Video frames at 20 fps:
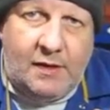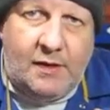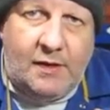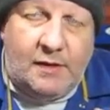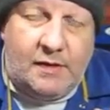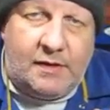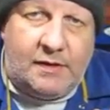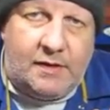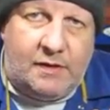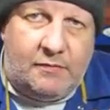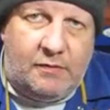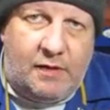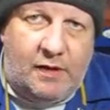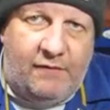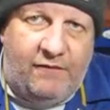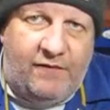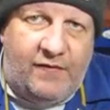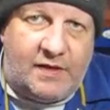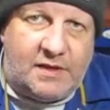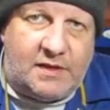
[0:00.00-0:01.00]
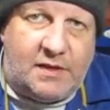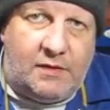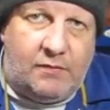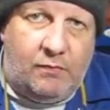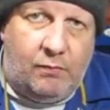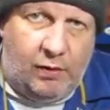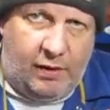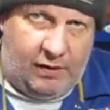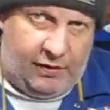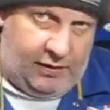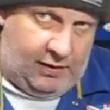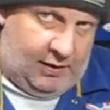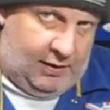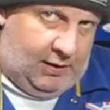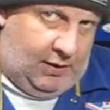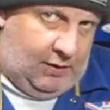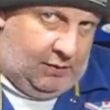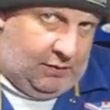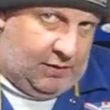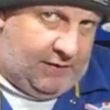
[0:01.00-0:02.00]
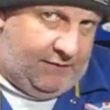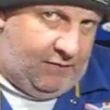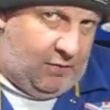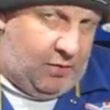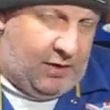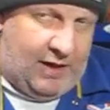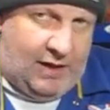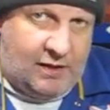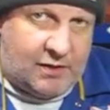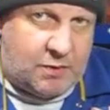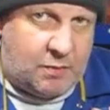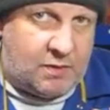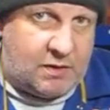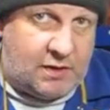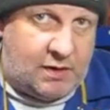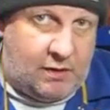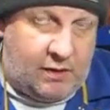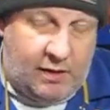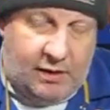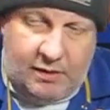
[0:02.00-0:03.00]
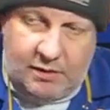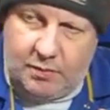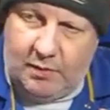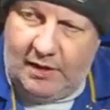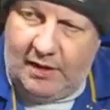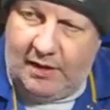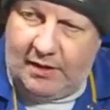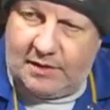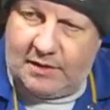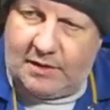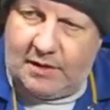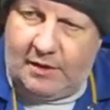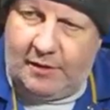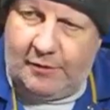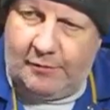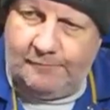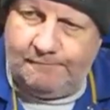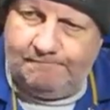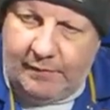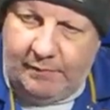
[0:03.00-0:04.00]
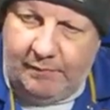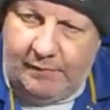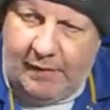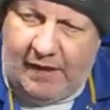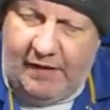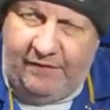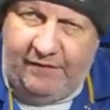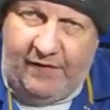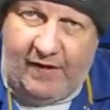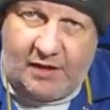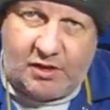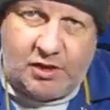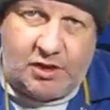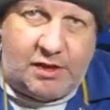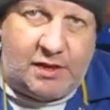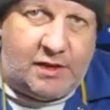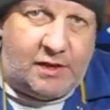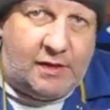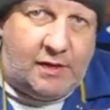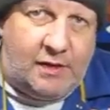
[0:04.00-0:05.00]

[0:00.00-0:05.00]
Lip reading: and didn't really fit in with what everyone else was doing as well. So manufacture